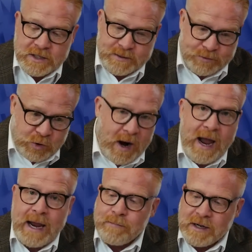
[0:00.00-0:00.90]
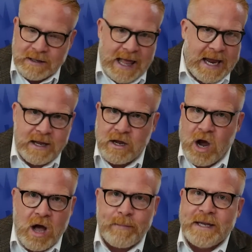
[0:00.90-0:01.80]
Subscribe, like,
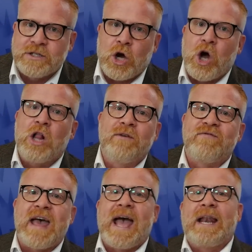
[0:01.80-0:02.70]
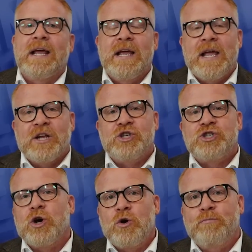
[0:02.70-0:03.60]
comment, all of that, and
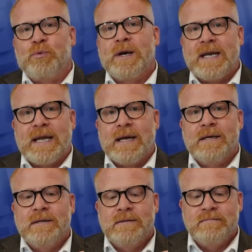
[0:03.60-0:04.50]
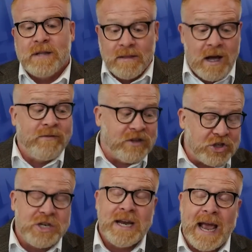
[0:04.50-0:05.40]
show Brittany the love
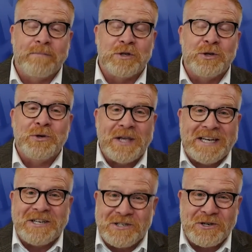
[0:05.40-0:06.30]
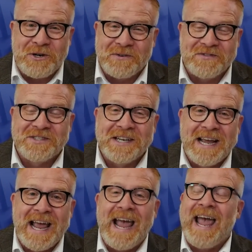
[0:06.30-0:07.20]
that she absolutely deserves
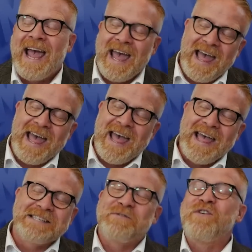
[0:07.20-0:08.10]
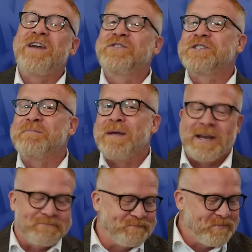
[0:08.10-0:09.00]
as a favor to me.